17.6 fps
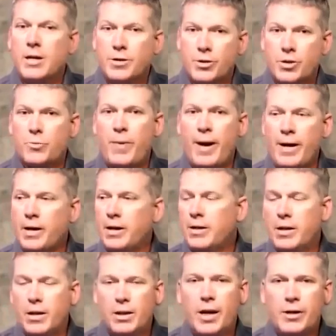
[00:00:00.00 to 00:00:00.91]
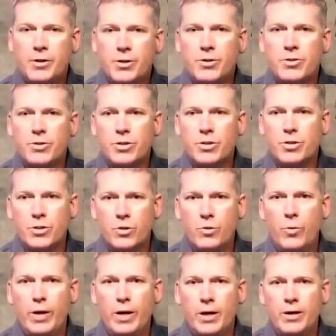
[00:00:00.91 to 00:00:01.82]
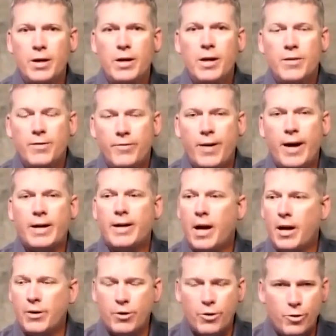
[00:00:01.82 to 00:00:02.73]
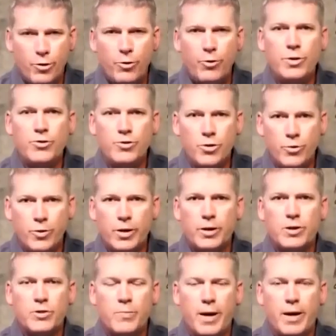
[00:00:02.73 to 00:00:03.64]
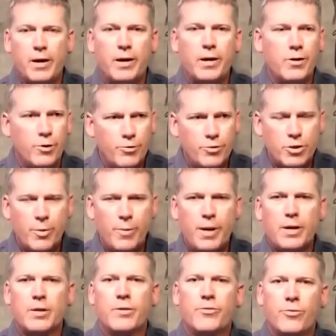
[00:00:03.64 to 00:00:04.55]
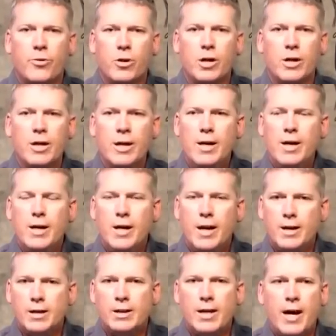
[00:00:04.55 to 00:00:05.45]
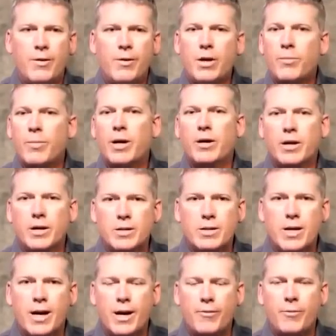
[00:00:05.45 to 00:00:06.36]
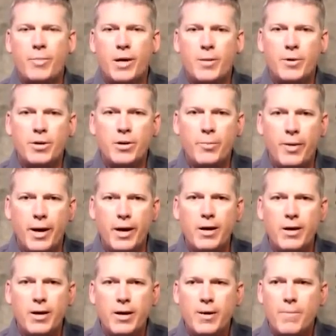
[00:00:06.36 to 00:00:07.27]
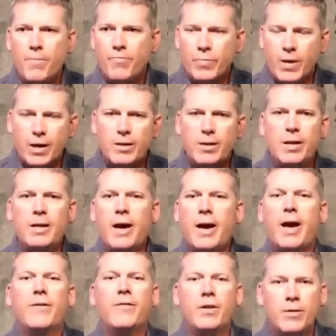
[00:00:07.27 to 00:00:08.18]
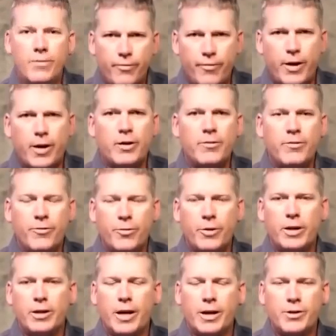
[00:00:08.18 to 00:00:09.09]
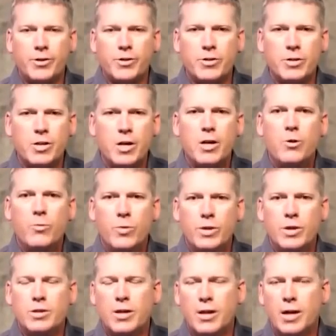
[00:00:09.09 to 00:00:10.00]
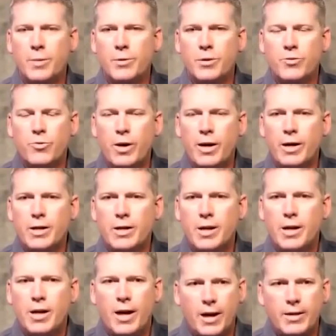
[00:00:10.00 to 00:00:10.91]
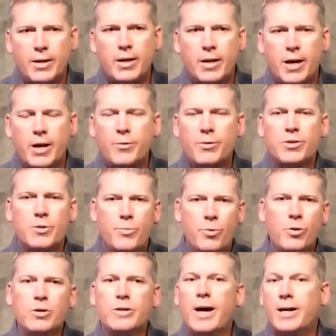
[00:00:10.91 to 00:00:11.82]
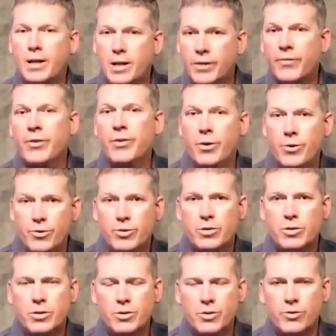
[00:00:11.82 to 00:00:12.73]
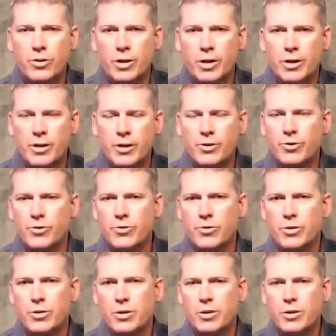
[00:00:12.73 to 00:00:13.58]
suspending the elections until we can find out who is doing this meddling, who's committing the fraud, and allowing Americans to have a public debate, and then having fair and free elections when the time is right. I think I would support that given those certain conditions.